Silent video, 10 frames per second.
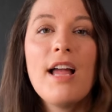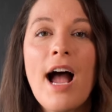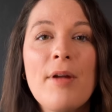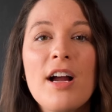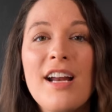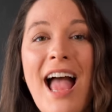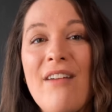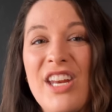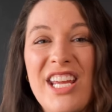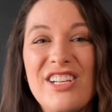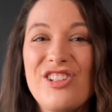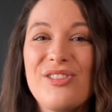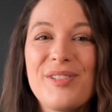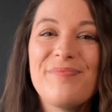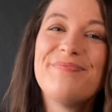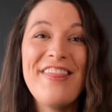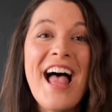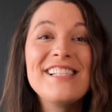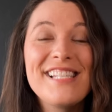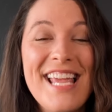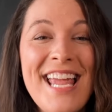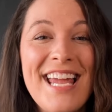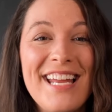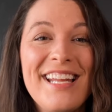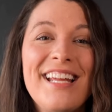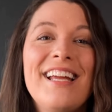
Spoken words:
I'm not gonna have any issues. And that's it.